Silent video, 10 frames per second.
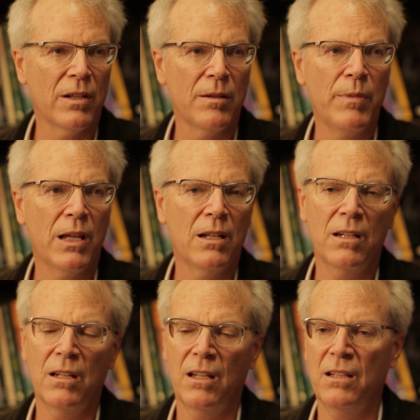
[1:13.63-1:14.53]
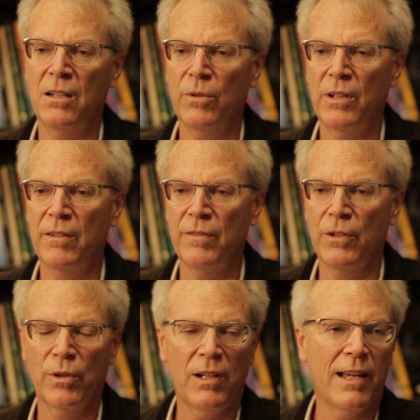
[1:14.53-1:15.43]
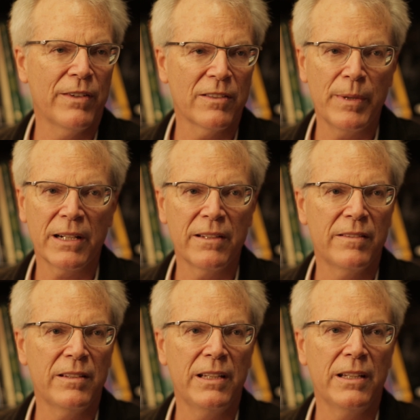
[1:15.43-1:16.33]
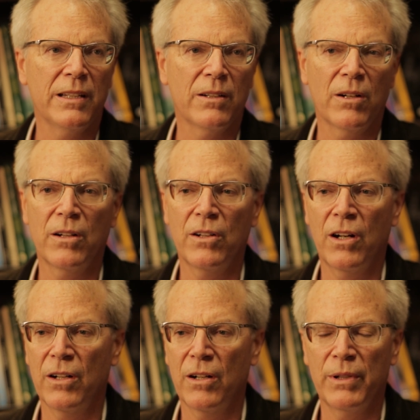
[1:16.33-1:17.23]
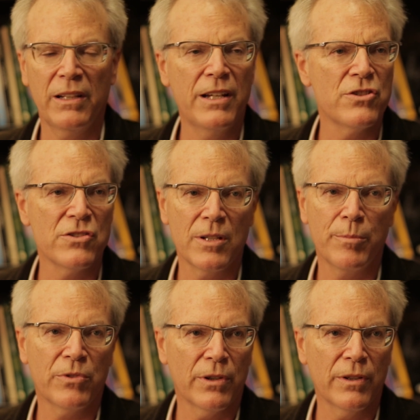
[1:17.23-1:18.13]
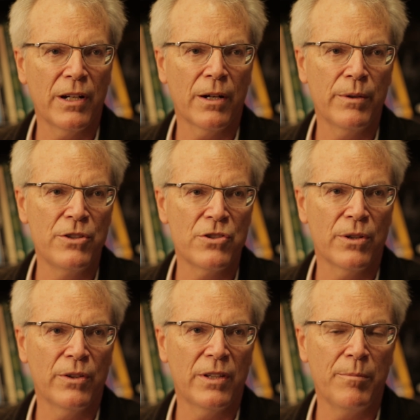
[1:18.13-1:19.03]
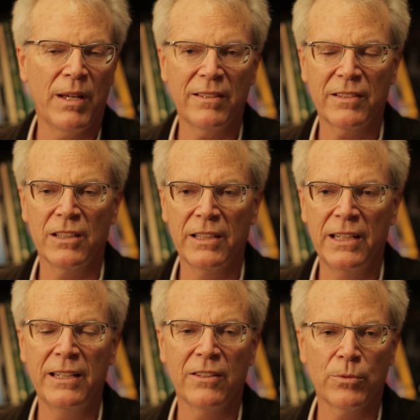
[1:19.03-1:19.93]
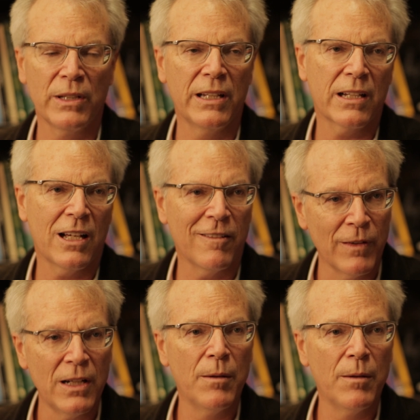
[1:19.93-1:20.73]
and men have lower life expectancy, and our relationships are injured, that masculinity is really a kind of